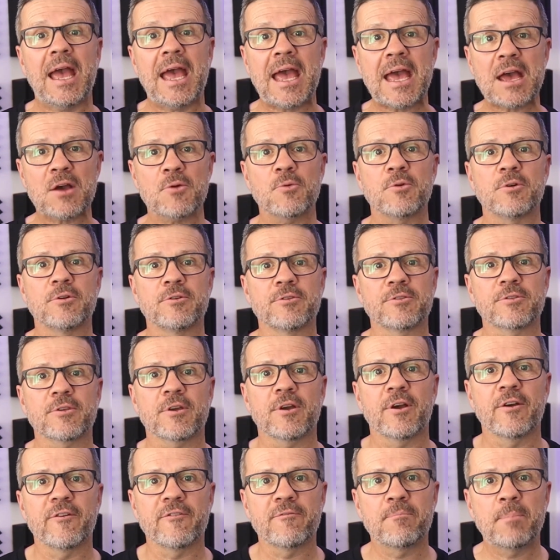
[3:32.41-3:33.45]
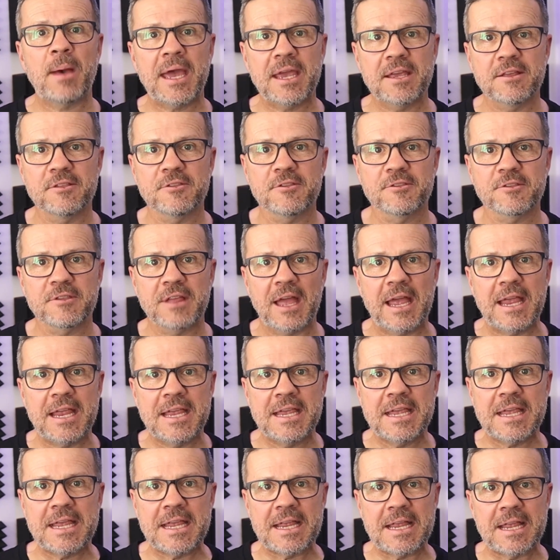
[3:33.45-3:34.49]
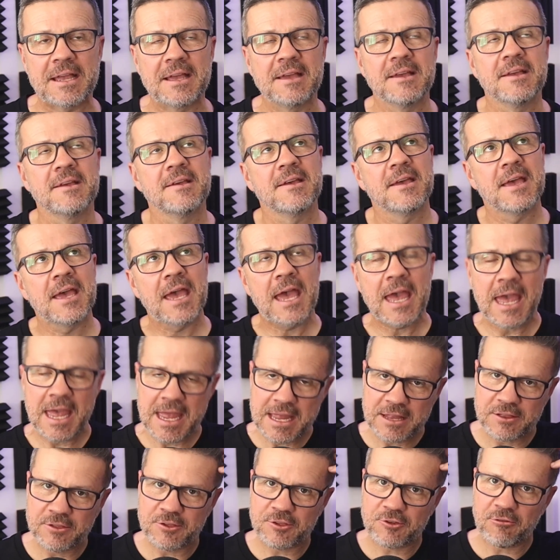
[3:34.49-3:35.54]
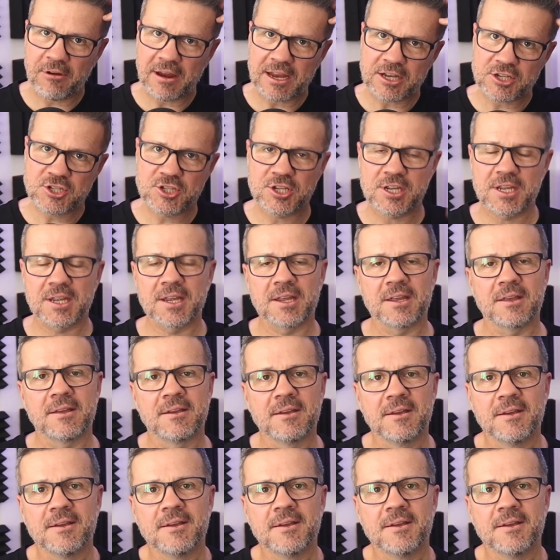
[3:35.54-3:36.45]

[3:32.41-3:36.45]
hours of painstaking, head scratching,